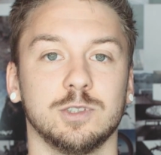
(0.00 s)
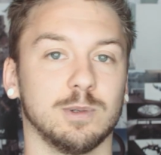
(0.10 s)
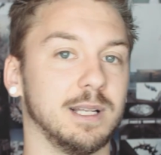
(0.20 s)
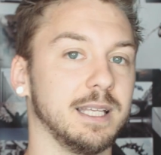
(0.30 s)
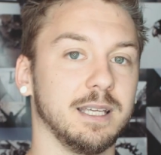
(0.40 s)

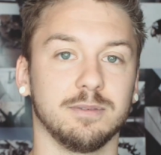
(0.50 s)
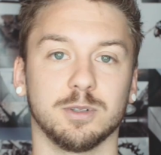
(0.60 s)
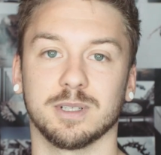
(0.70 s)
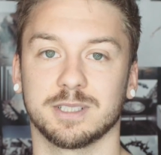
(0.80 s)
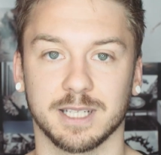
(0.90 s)
Do I leave?
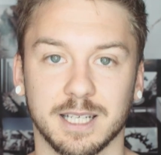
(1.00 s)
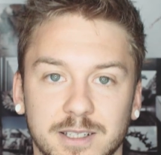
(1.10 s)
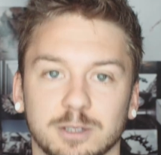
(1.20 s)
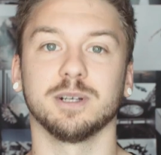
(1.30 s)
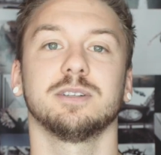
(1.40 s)
Do I
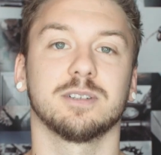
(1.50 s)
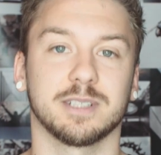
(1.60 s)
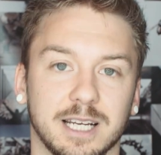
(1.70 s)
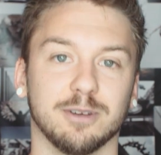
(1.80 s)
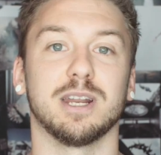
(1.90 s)
stand? Do I
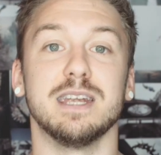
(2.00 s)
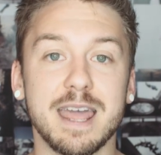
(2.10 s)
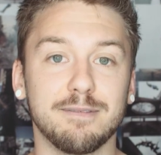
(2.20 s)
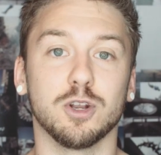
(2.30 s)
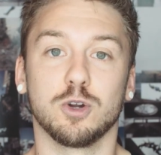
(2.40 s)
duck down? I
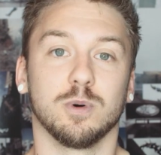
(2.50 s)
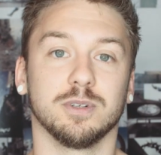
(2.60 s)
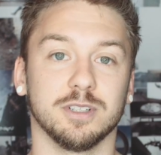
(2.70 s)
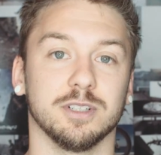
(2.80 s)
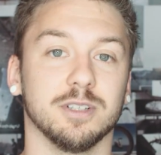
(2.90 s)
never know what to